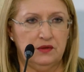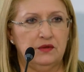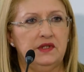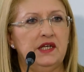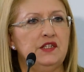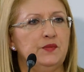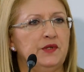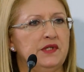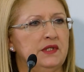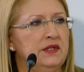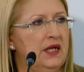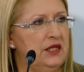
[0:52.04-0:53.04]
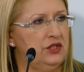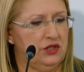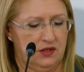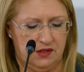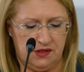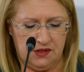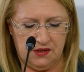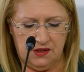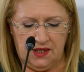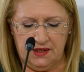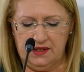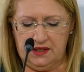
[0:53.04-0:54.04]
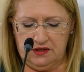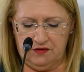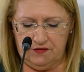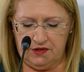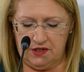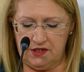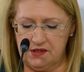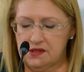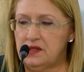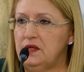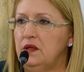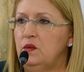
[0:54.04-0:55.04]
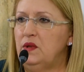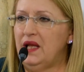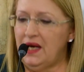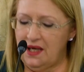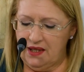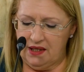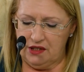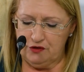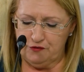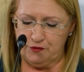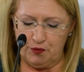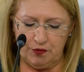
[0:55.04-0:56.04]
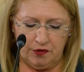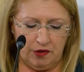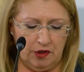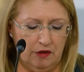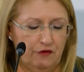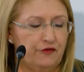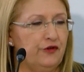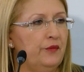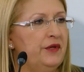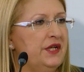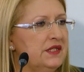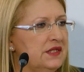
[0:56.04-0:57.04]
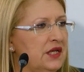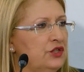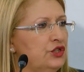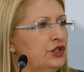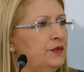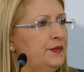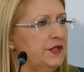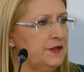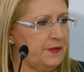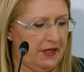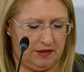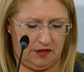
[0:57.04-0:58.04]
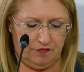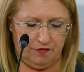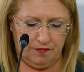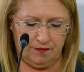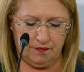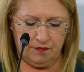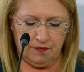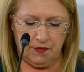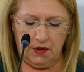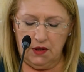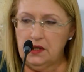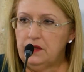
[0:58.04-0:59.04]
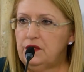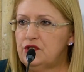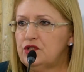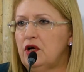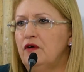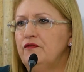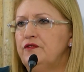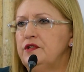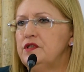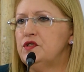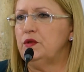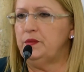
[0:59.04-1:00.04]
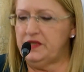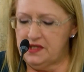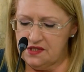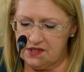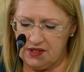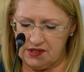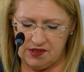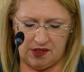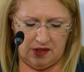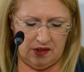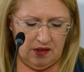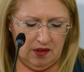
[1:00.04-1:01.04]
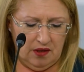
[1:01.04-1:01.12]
Today's presentations and activities will highlight food from an essential perspective. This conference will be discussing